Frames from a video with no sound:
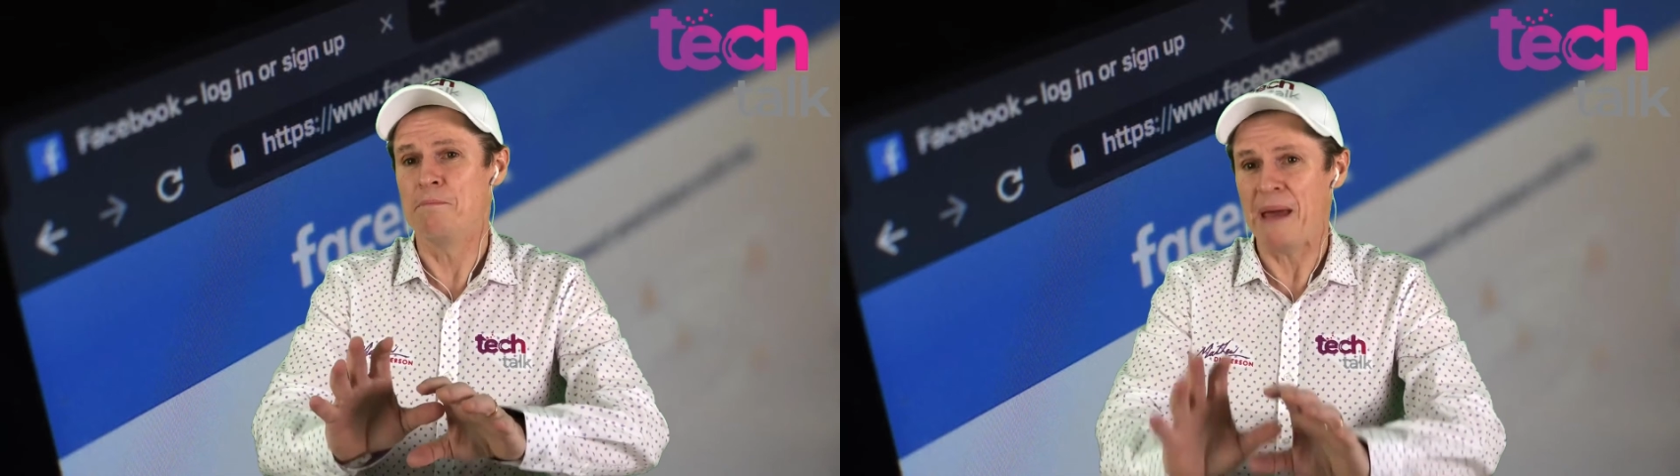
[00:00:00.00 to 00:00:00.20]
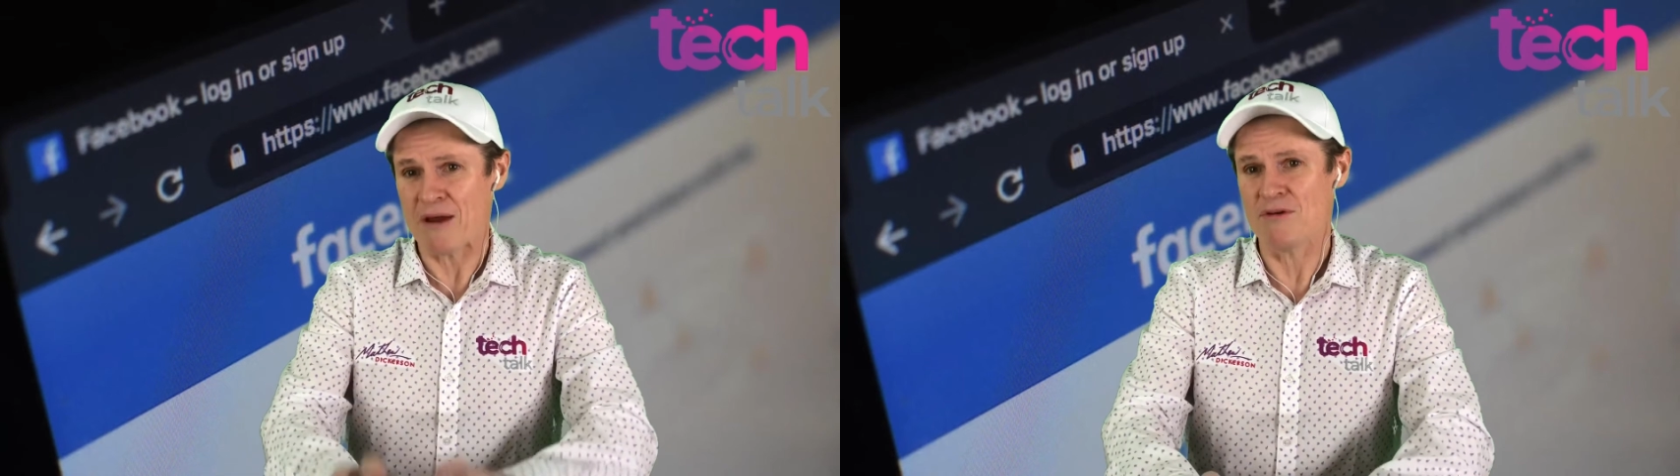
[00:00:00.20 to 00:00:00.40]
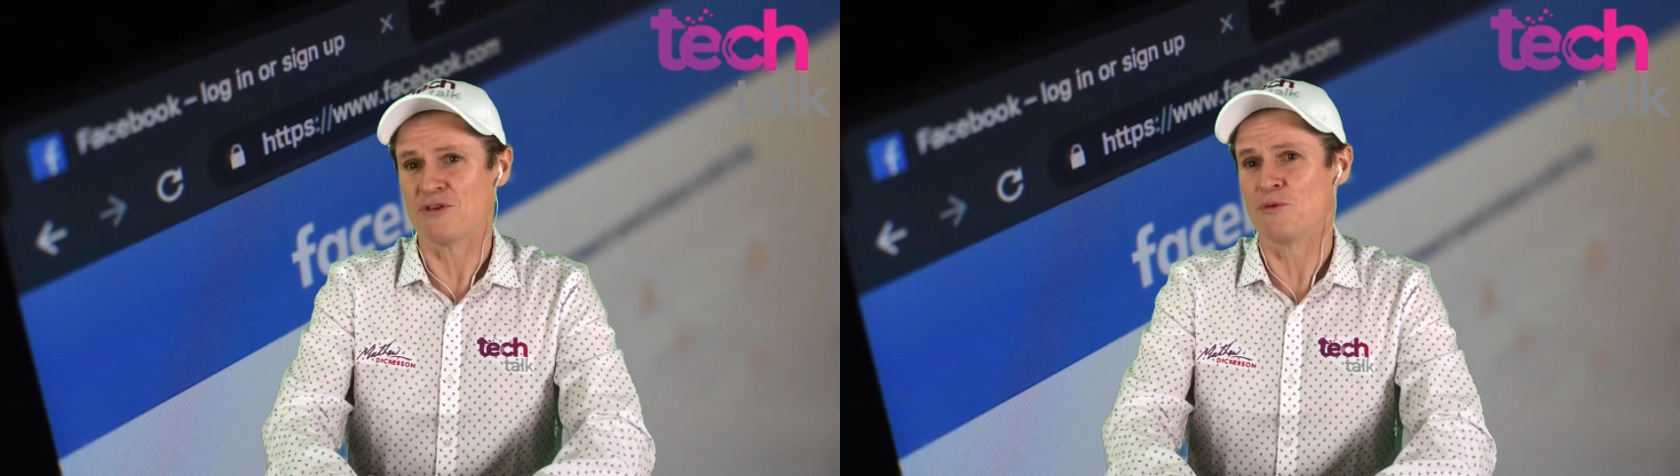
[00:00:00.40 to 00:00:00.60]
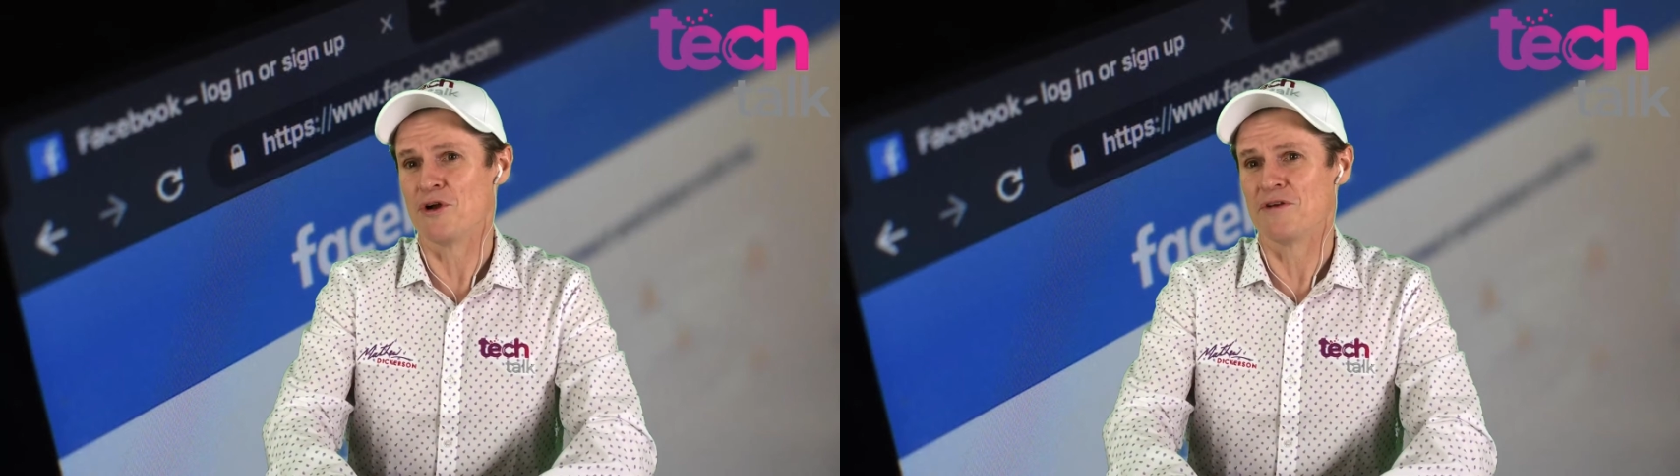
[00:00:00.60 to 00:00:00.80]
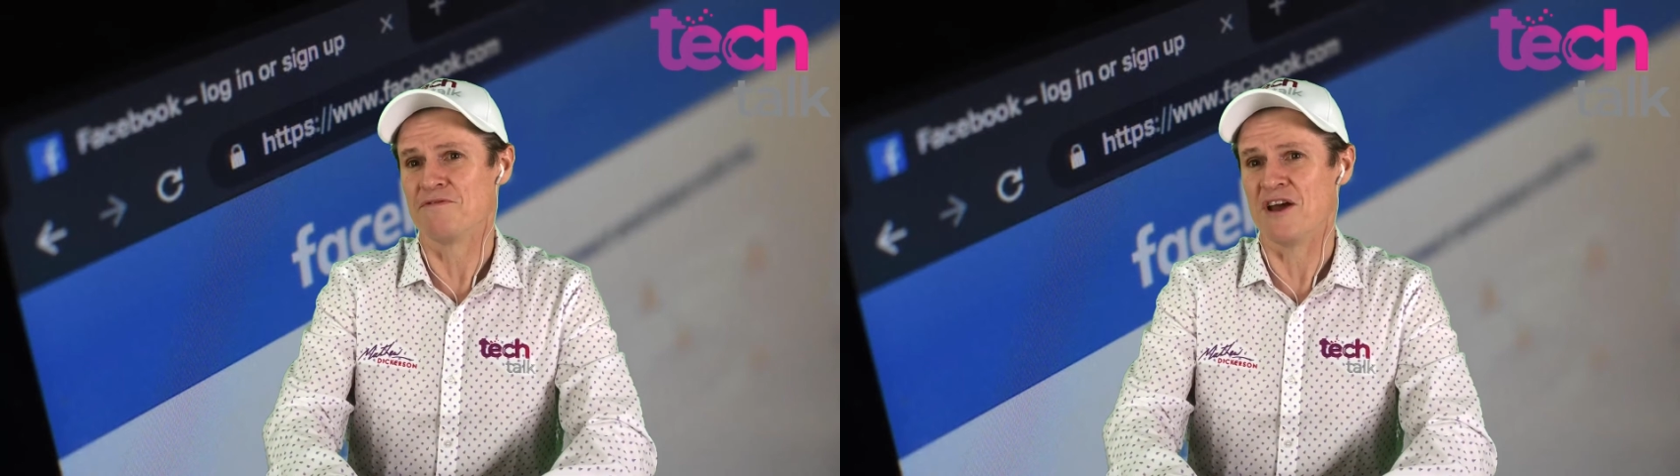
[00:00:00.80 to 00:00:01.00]
parents
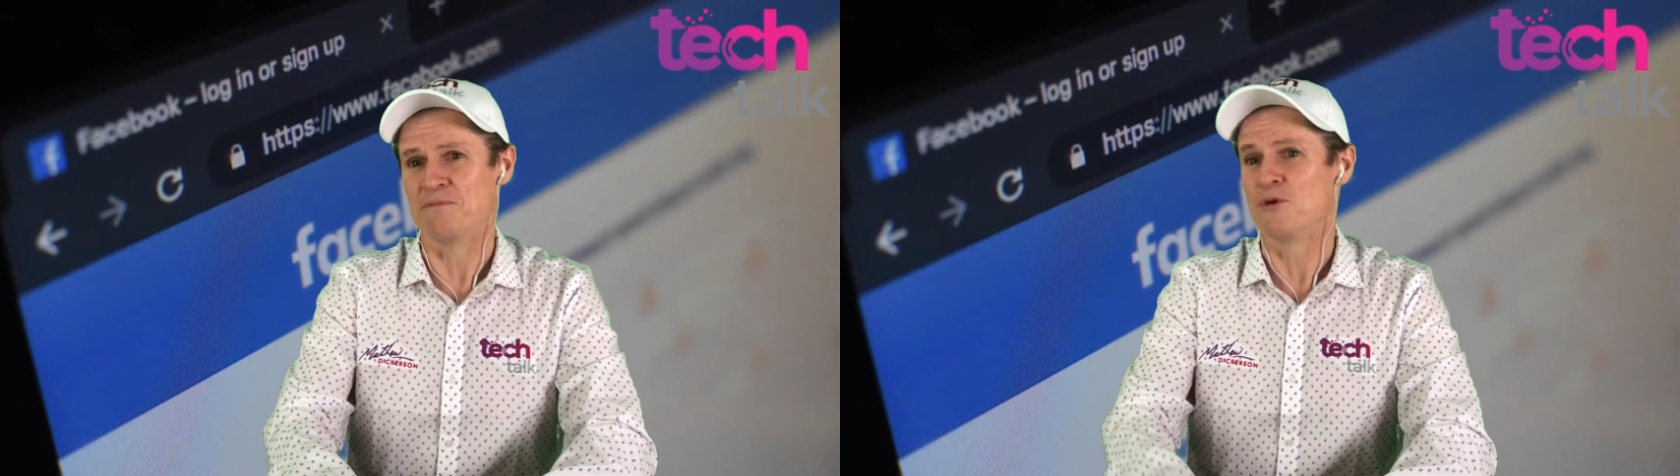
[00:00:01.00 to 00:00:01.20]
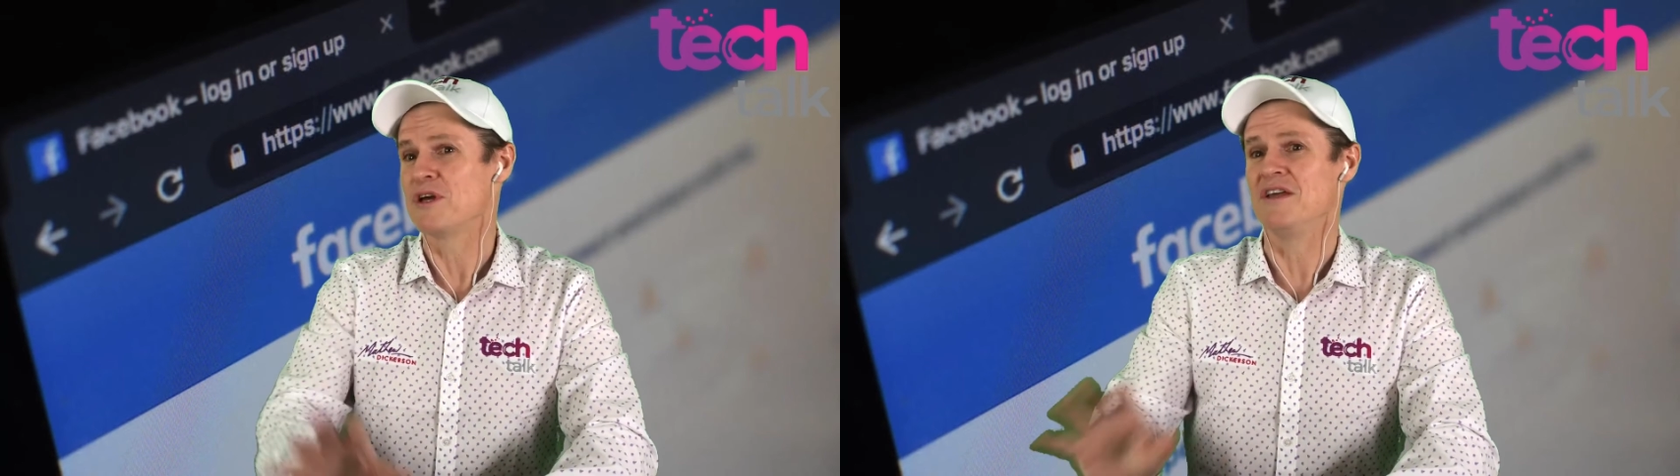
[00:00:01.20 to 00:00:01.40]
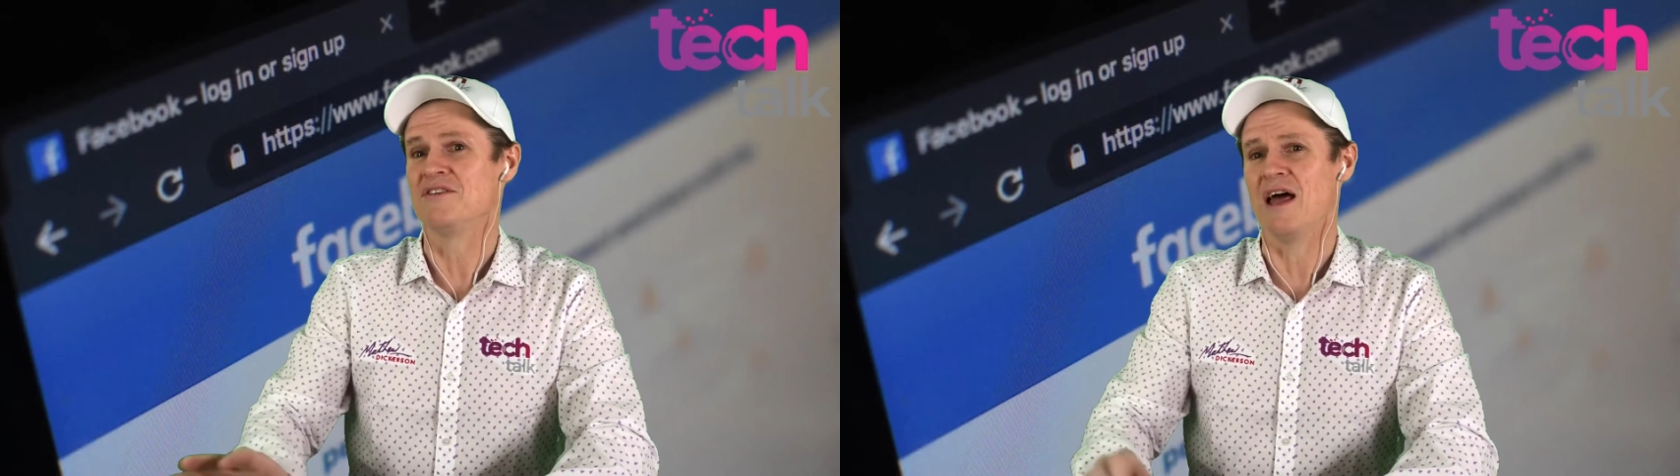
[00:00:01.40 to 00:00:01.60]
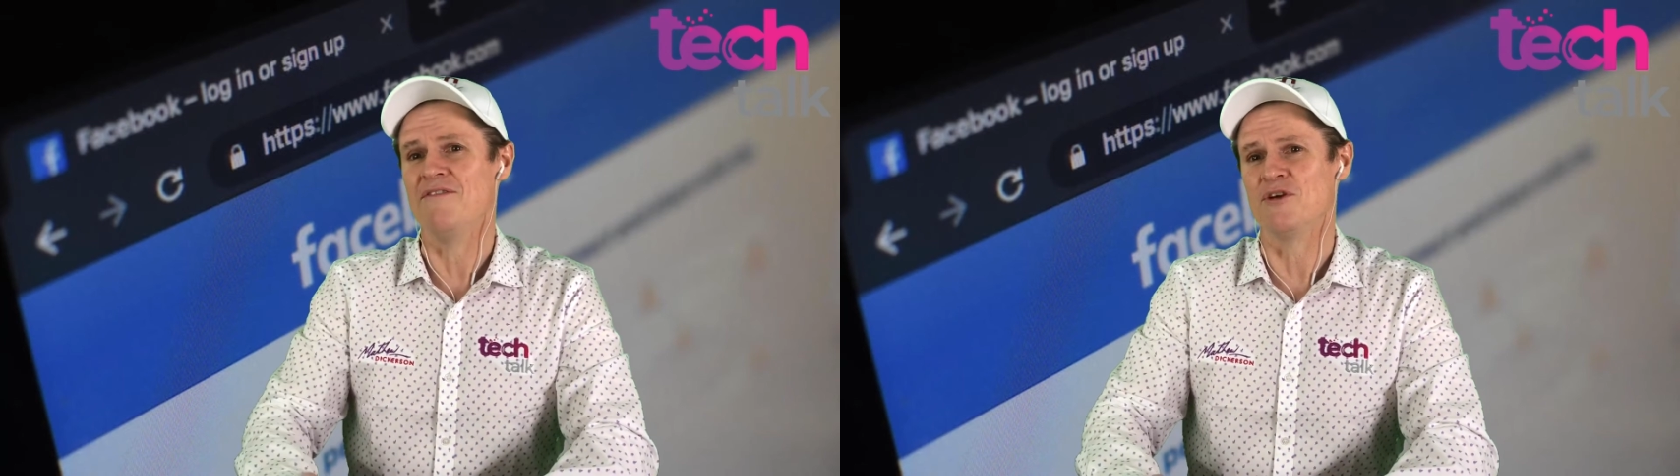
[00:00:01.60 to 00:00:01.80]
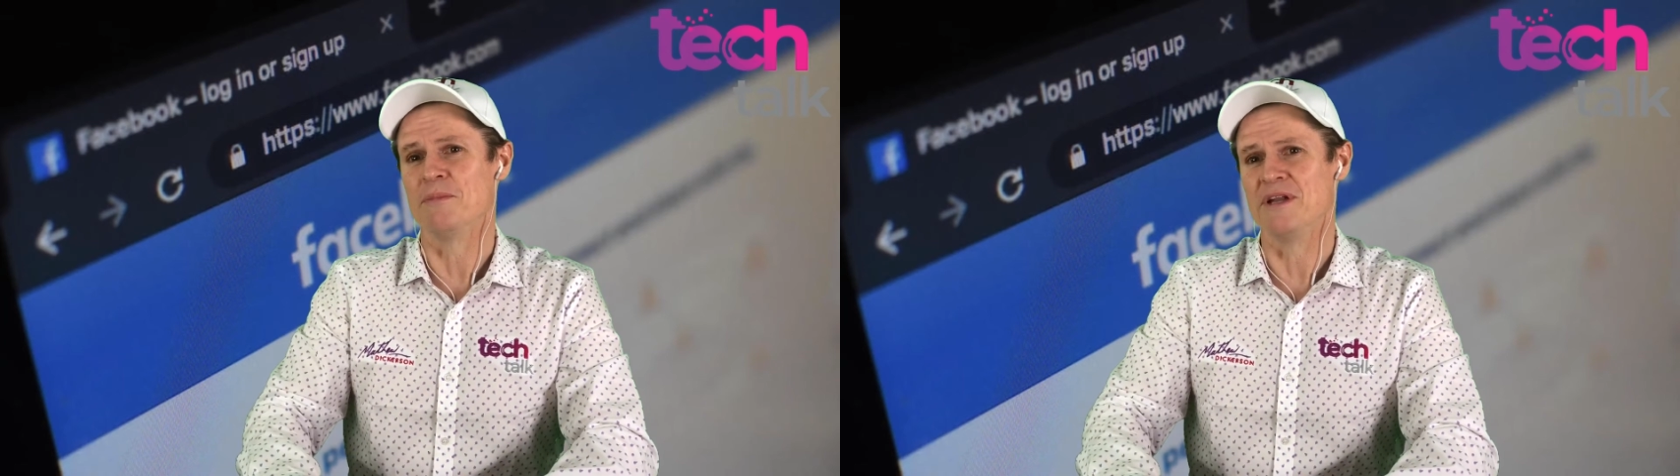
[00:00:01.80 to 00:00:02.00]
weren't on Facebook, kids loved it.